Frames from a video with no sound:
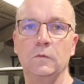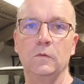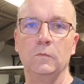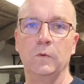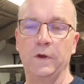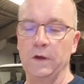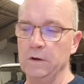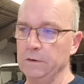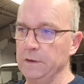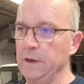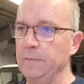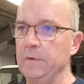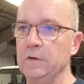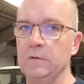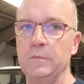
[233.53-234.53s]
We are,
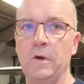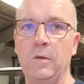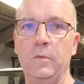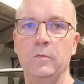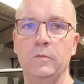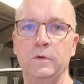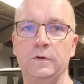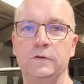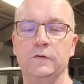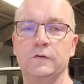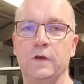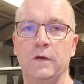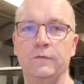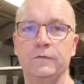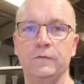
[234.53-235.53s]
yep. At the moment, we just
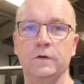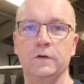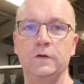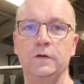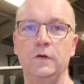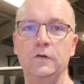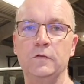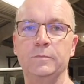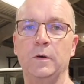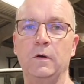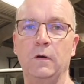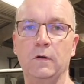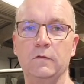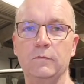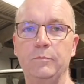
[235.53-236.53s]
have a huge
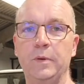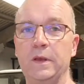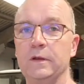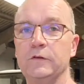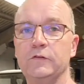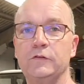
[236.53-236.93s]
pile of bits.